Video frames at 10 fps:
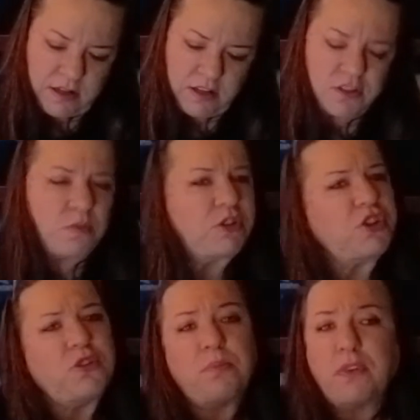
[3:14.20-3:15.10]
So we'll
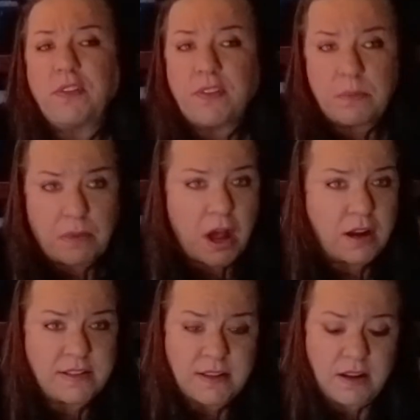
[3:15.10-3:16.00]
do a brief
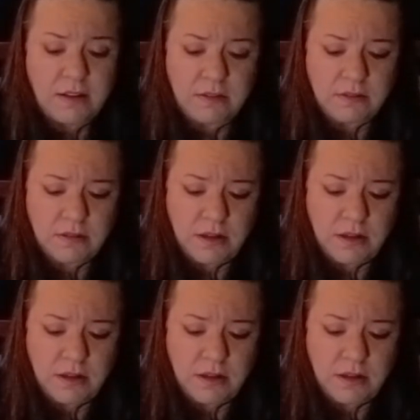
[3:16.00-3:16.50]
unboxing.